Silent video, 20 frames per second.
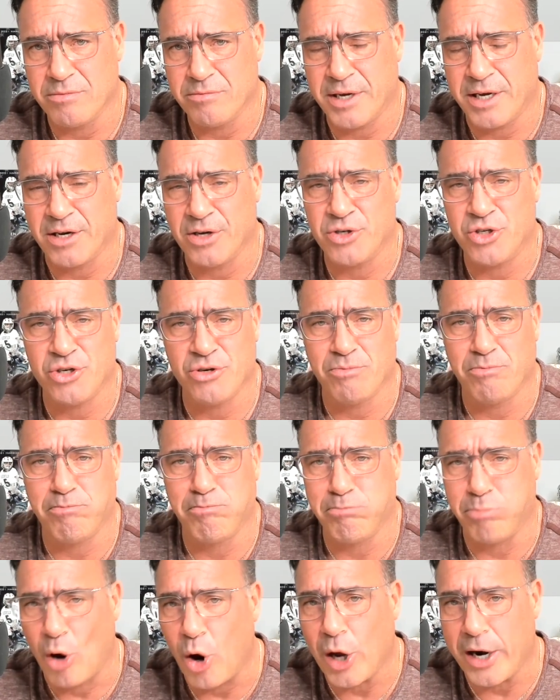because you
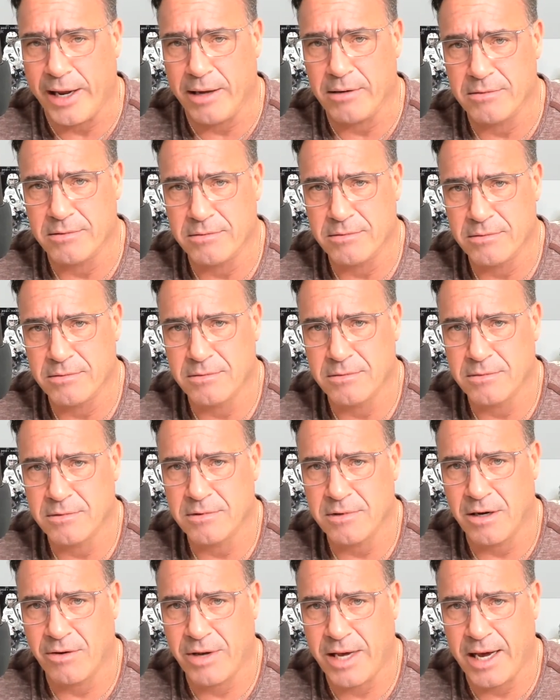bought it.
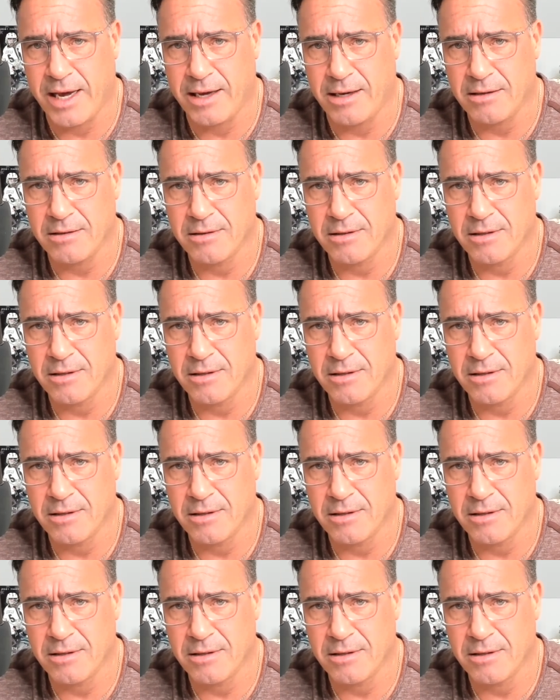Okay.